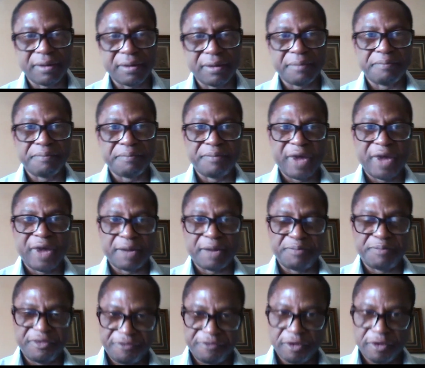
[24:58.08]
But
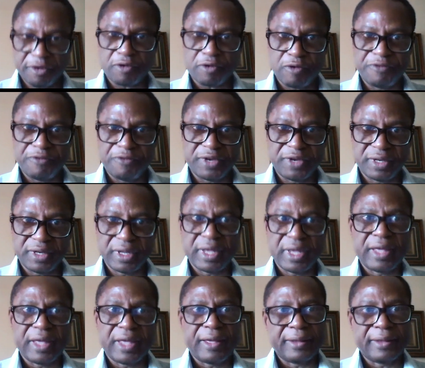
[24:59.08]
before COVID,
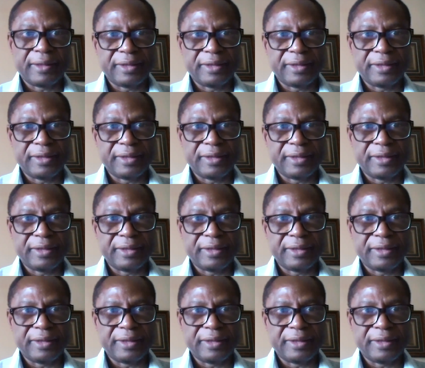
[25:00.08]
the